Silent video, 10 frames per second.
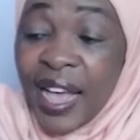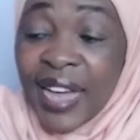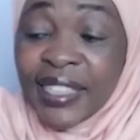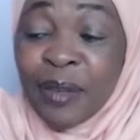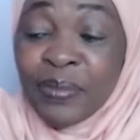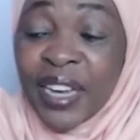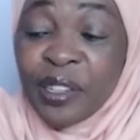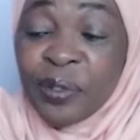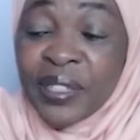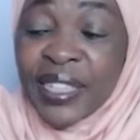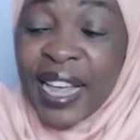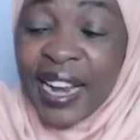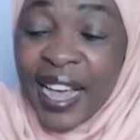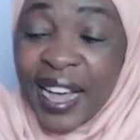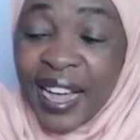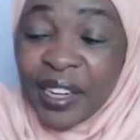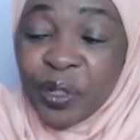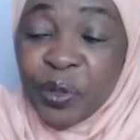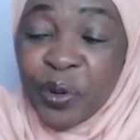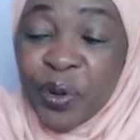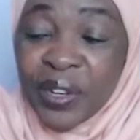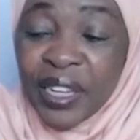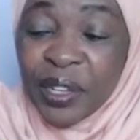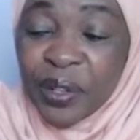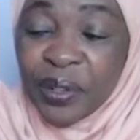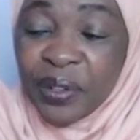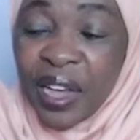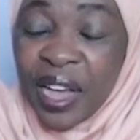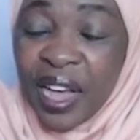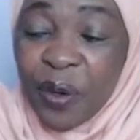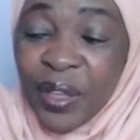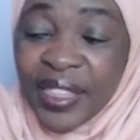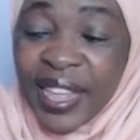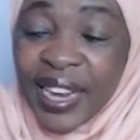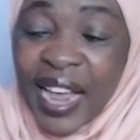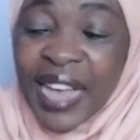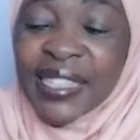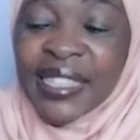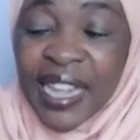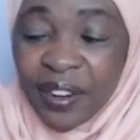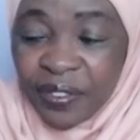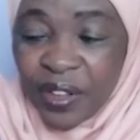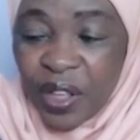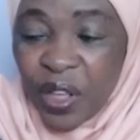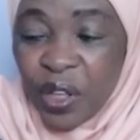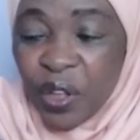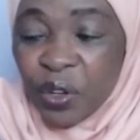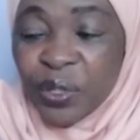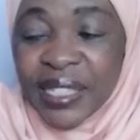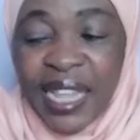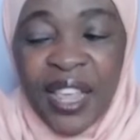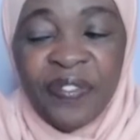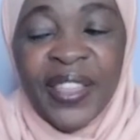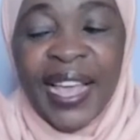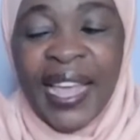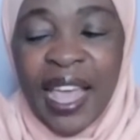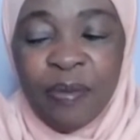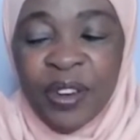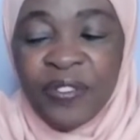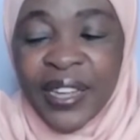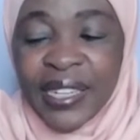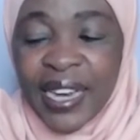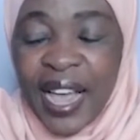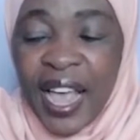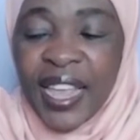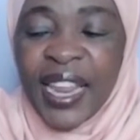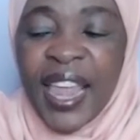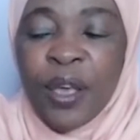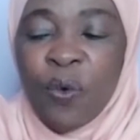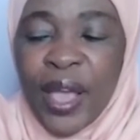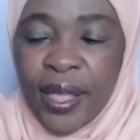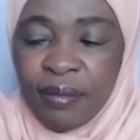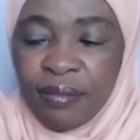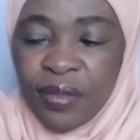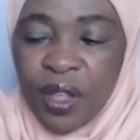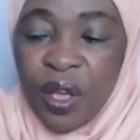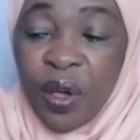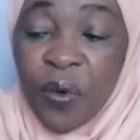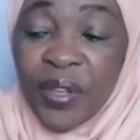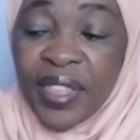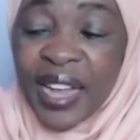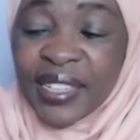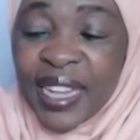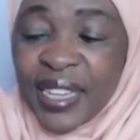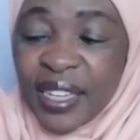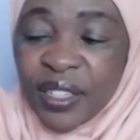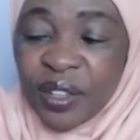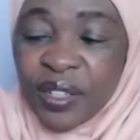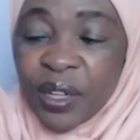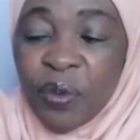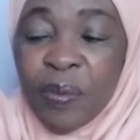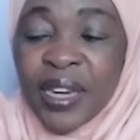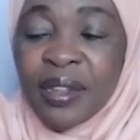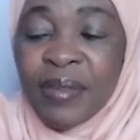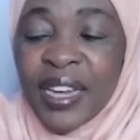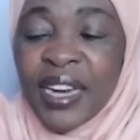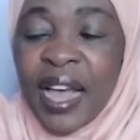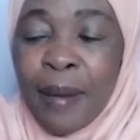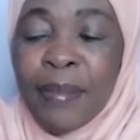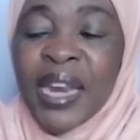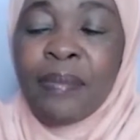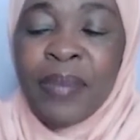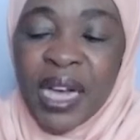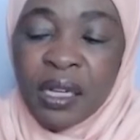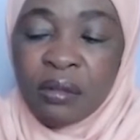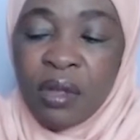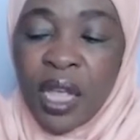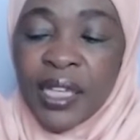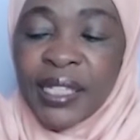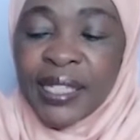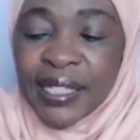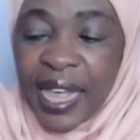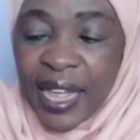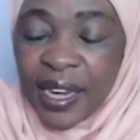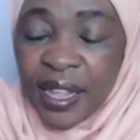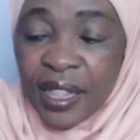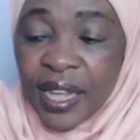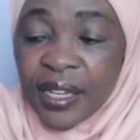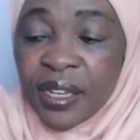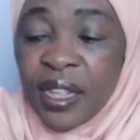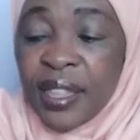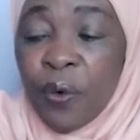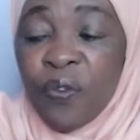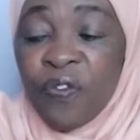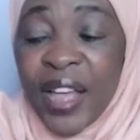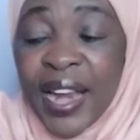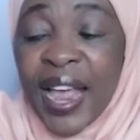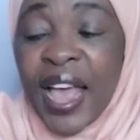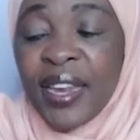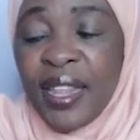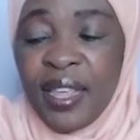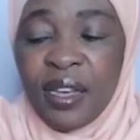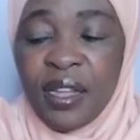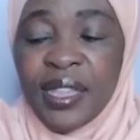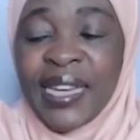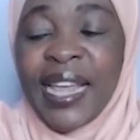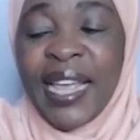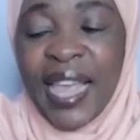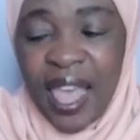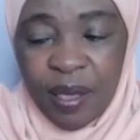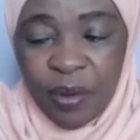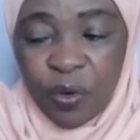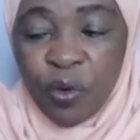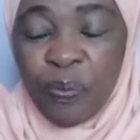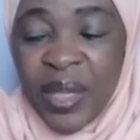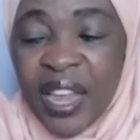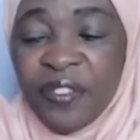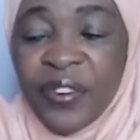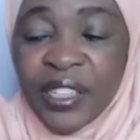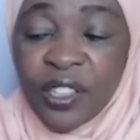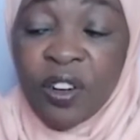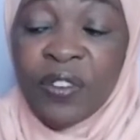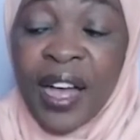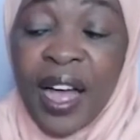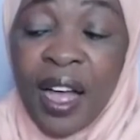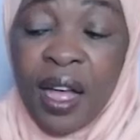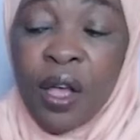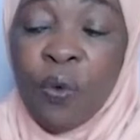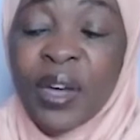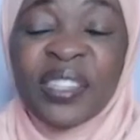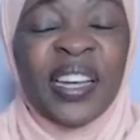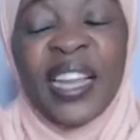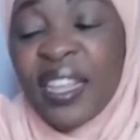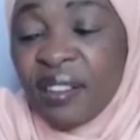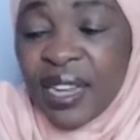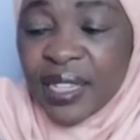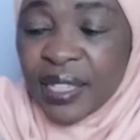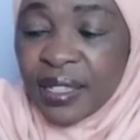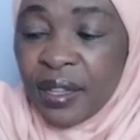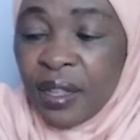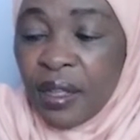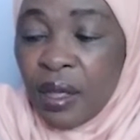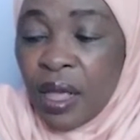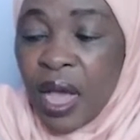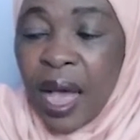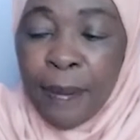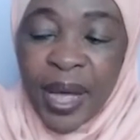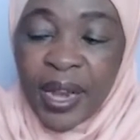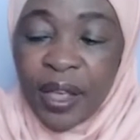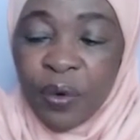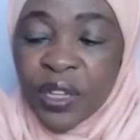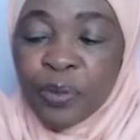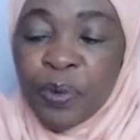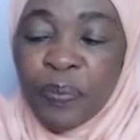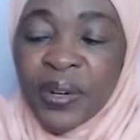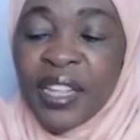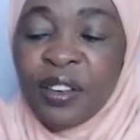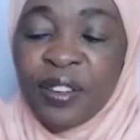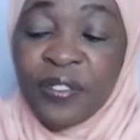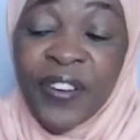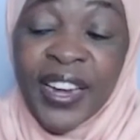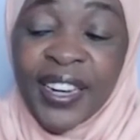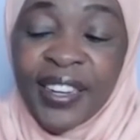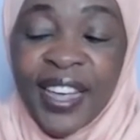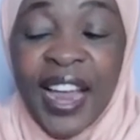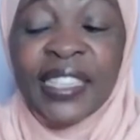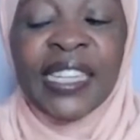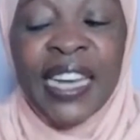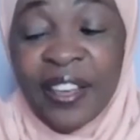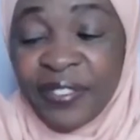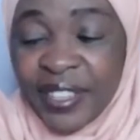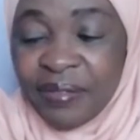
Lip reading: attempted to tell her to look within herself to see if the game reflected her in any way. With that suggestion, the woman demanded her money back. She said that the very idea that a game could be a reflection of her was ridiculous. Her money was promptly refunded and she left.